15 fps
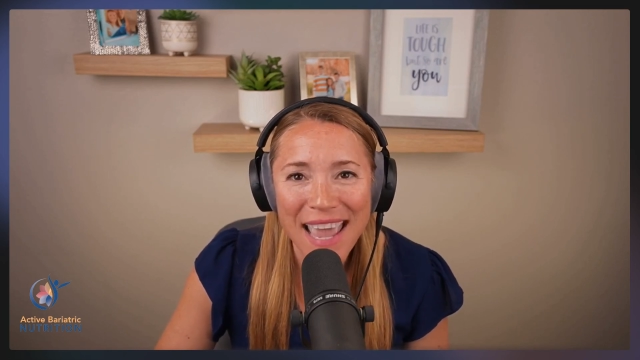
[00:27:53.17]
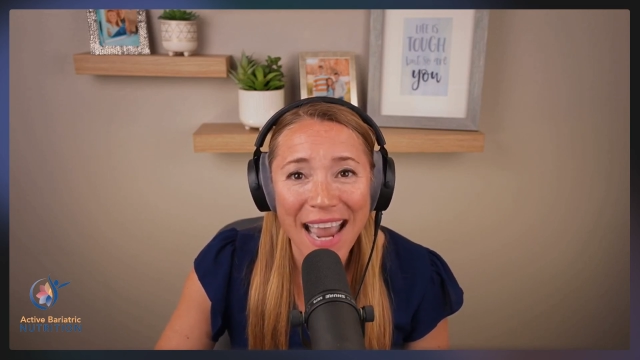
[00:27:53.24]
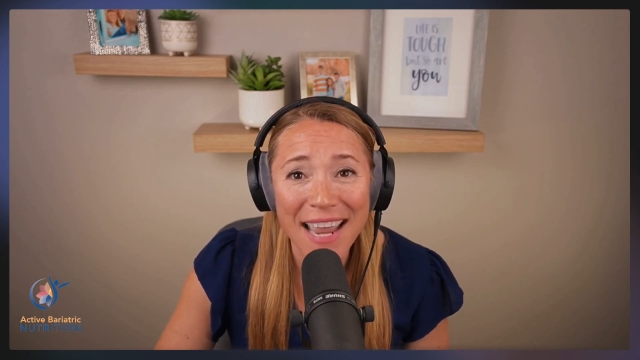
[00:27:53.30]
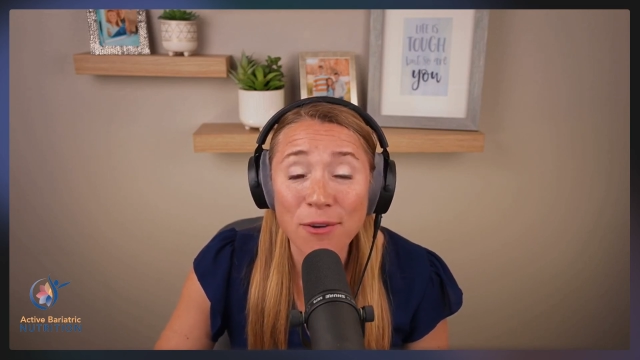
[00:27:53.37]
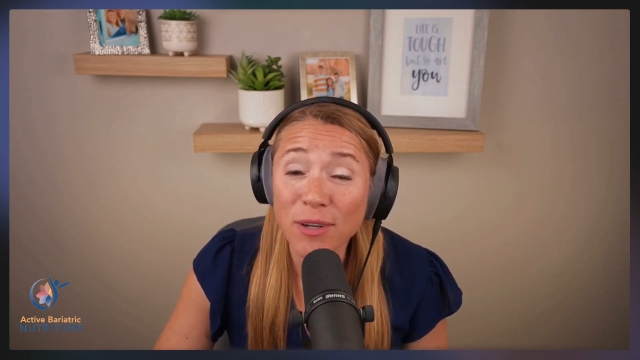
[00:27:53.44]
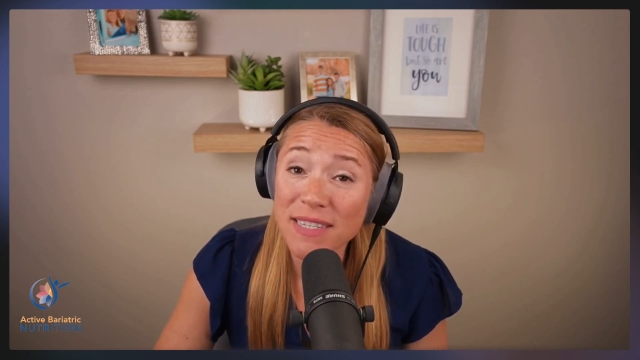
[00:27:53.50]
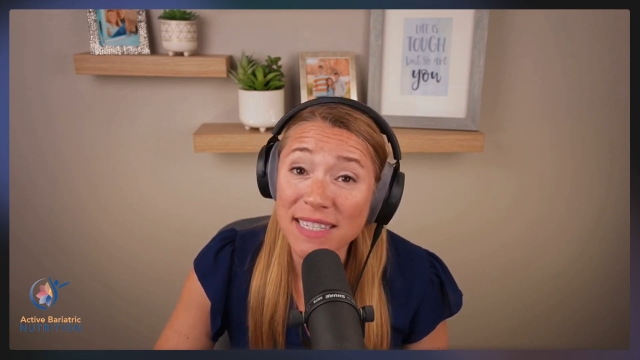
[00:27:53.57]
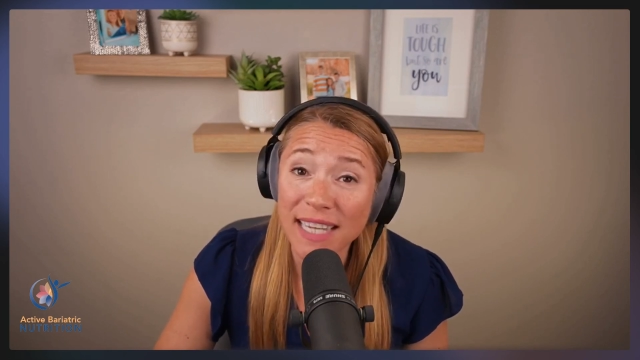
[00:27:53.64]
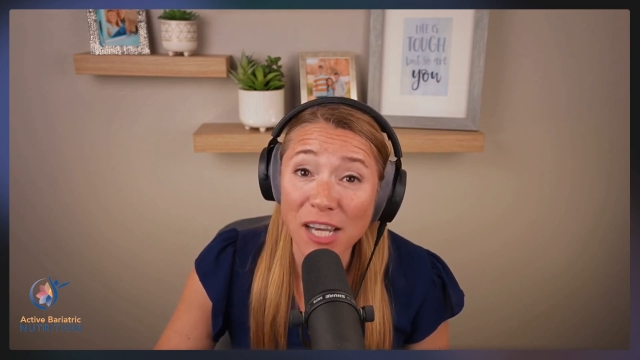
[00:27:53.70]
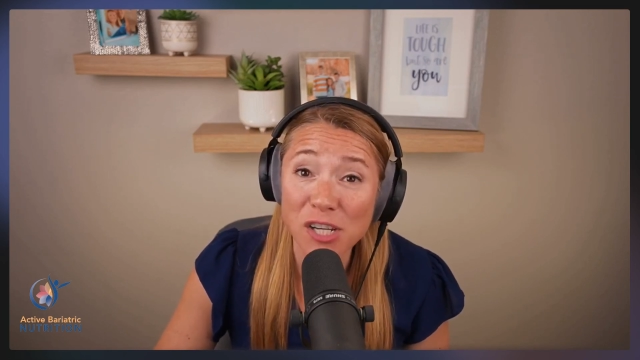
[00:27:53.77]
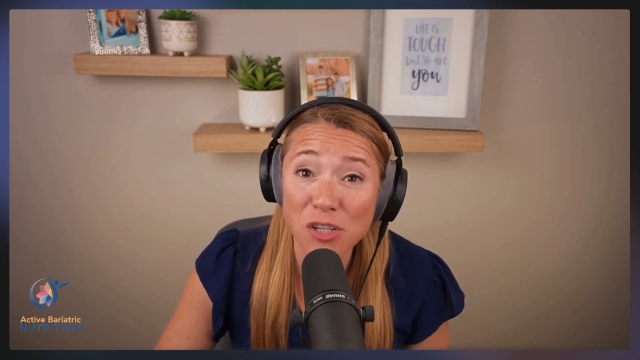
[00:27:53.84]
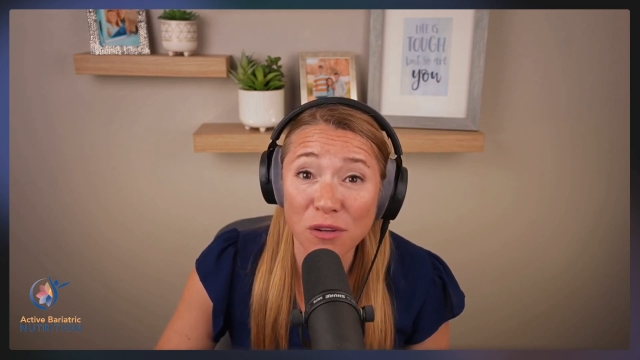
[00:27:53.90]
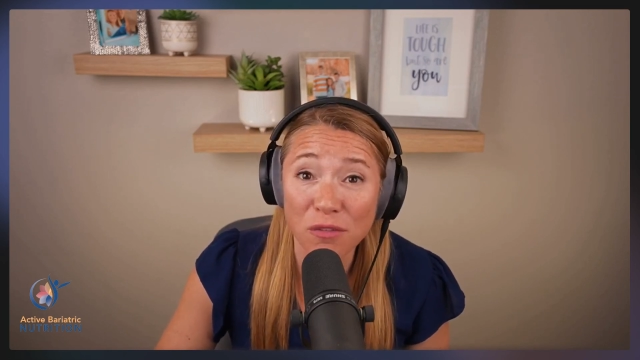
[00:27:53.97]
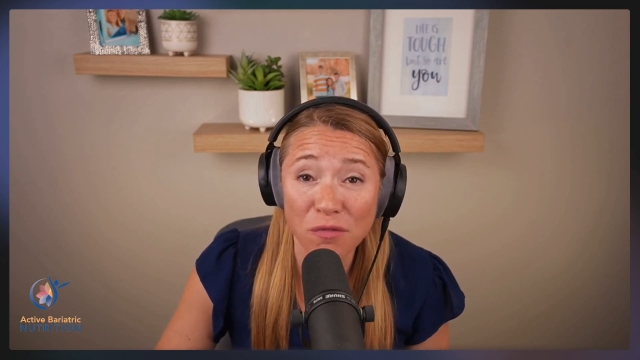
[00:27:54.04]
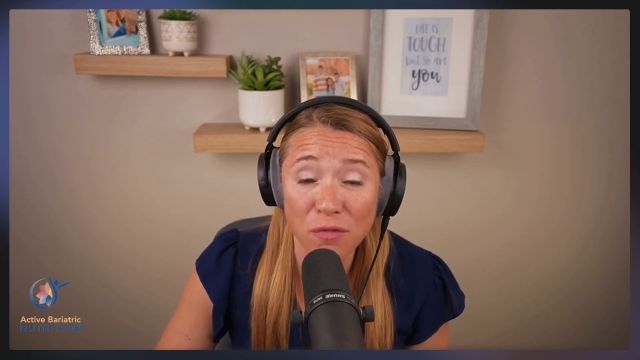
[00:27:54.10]
and you can
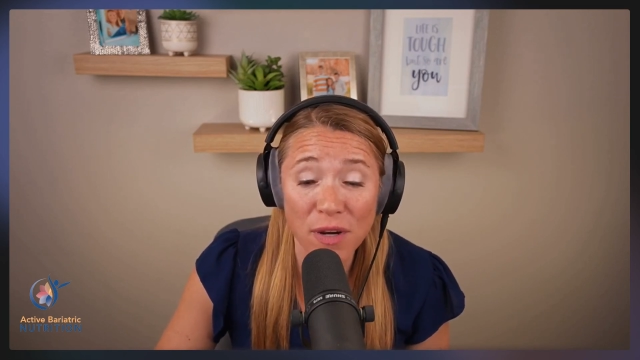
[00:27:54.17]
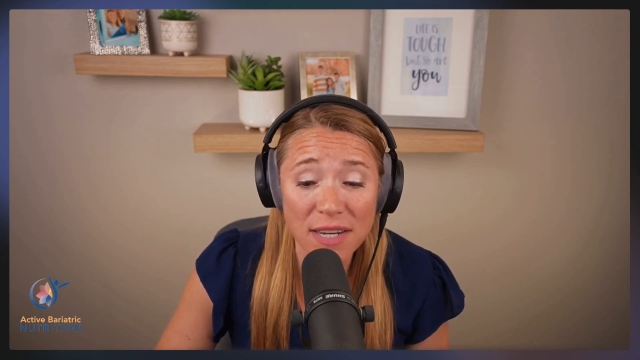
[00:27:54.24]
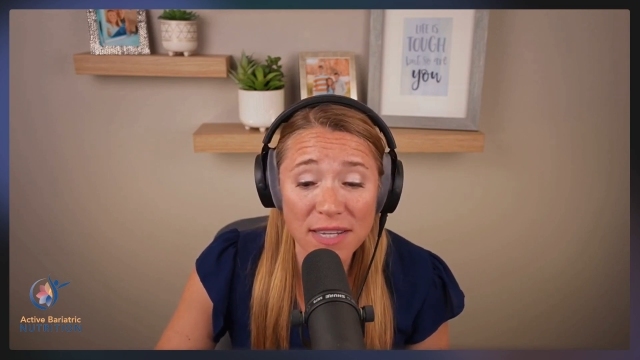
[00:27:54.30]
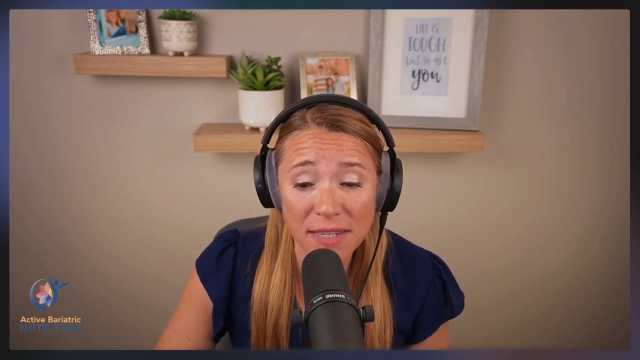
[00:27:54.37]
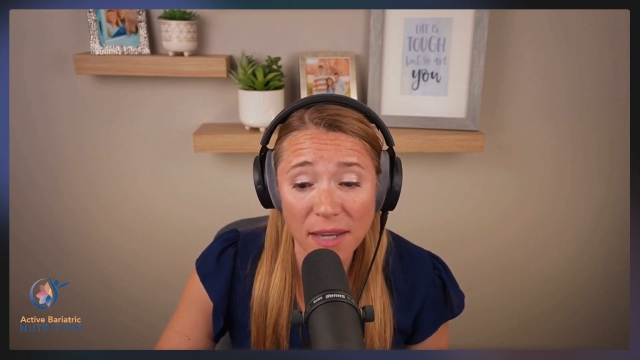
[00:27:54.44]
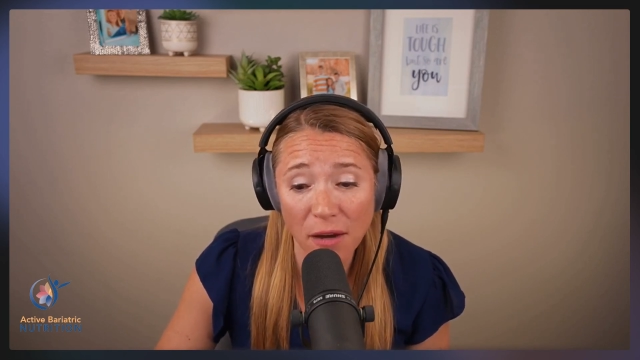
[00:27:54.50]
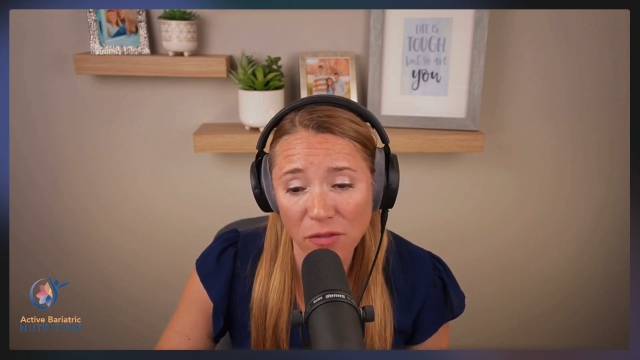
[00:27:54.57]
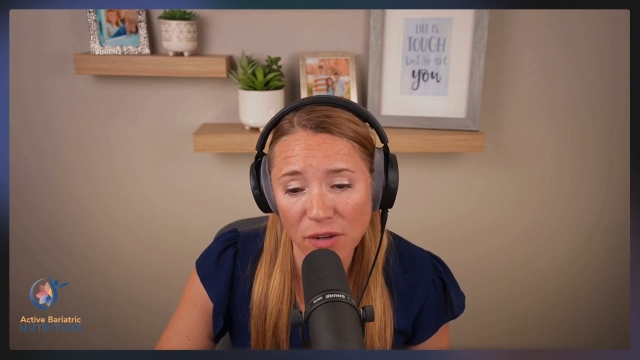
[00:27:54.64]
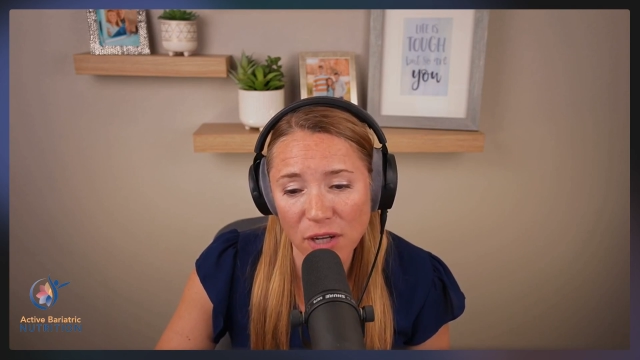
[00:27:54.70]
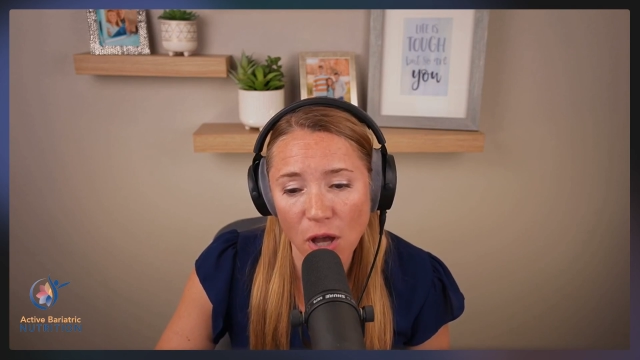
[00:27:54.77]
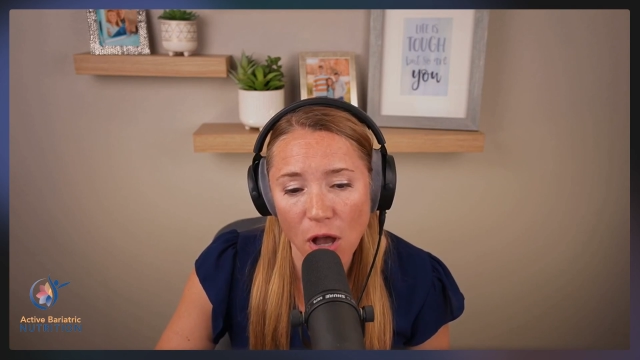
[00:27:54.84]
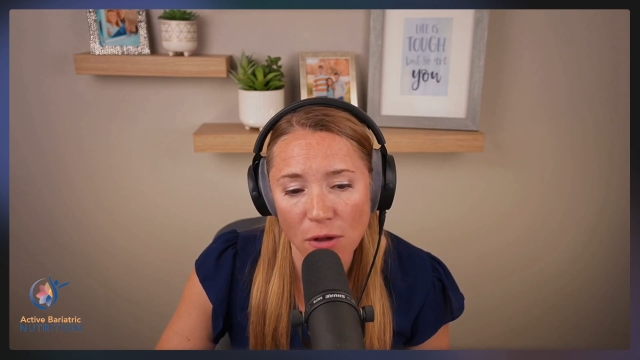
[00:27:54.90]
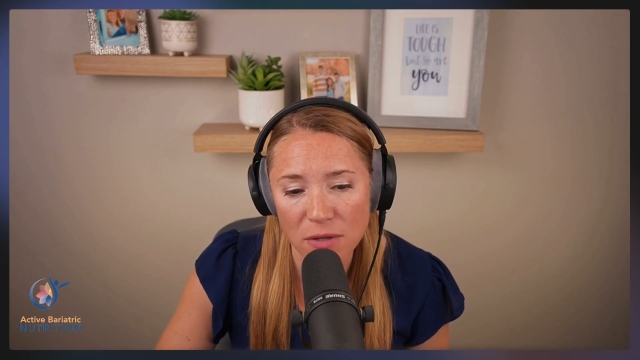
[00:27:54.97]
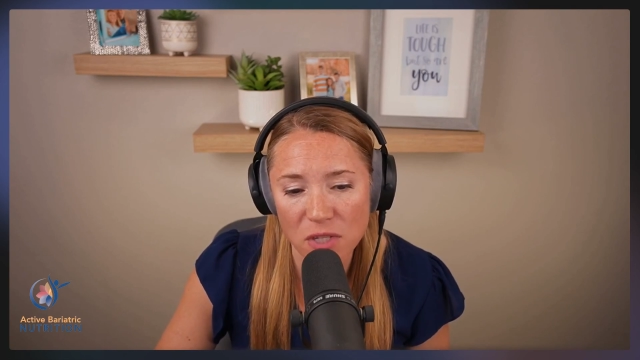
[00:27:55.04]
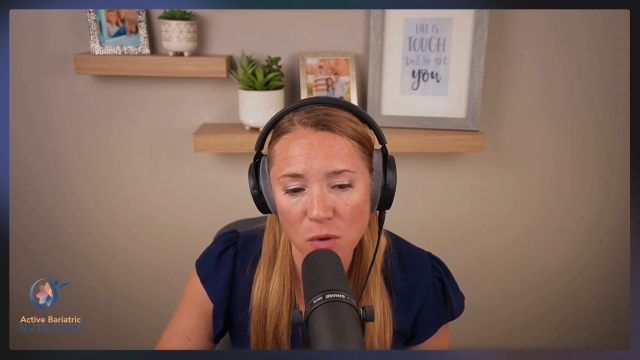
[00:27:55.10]
schedule a free discovery call